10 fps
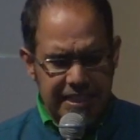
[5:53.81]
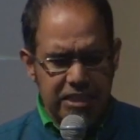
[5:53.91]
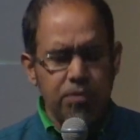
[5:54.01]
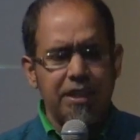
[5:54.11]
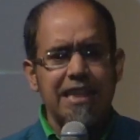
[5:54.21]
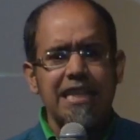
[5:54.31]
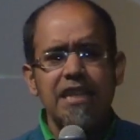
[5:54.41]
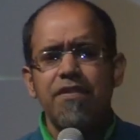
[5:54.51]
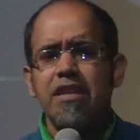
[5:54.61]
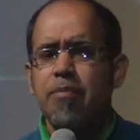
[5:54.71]
They do like
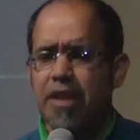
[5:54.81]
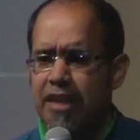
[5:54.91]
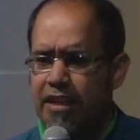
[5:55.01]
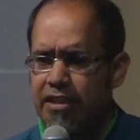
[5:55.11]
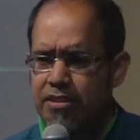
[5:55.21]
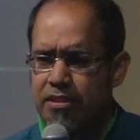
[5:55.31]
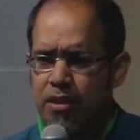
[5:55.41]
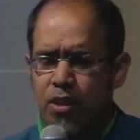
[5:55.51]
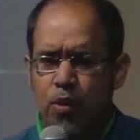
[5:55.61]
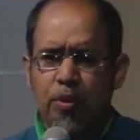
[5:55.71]
evening meetings
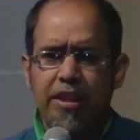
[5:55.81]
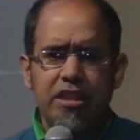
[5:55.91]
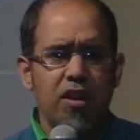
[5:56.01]
where they